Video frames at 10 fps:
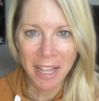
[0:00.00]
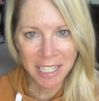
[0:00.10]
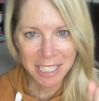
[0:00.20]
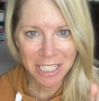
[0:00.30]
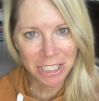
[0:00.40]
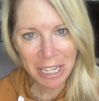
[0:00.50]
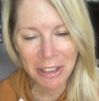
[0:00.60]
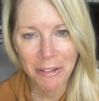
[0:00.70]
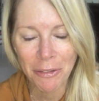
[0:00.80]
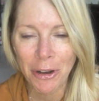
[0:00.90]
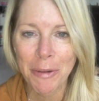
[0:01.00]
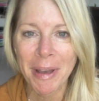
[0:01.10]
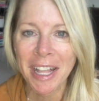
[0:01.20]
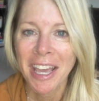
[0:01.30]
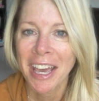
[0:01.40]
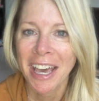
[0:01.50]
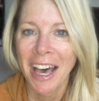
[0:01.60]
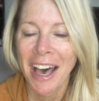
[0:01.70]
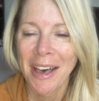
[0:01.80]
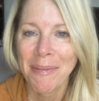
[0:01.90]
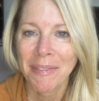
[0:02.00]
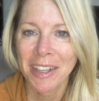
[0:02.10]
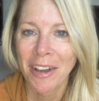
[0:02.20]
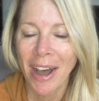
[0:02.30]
session on the floor. But, you know,